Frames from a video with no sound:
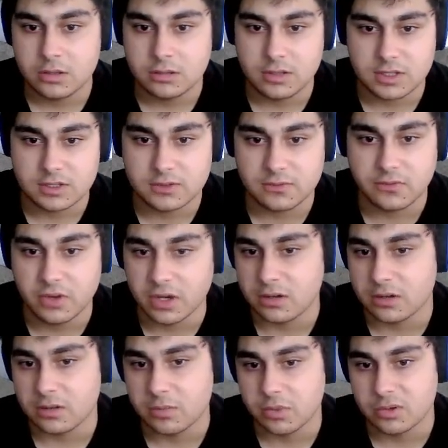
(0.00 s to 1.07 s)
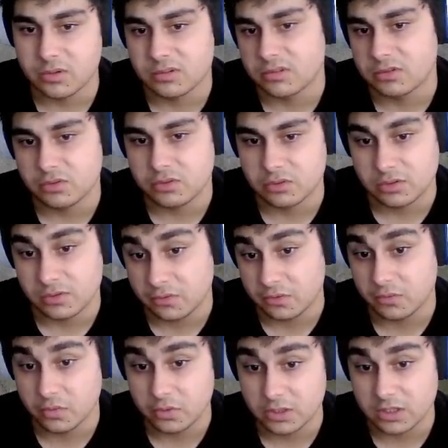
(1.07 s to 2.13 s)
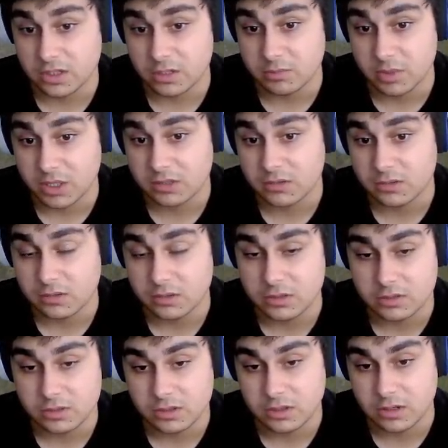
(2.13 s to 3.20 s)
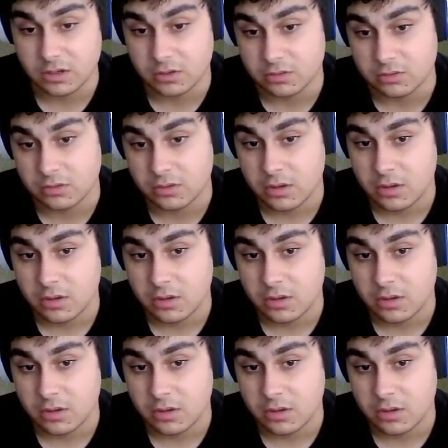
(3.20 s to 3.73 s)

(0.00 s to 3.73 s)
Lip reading: That's very important too. If you want to get better in Ninja.io,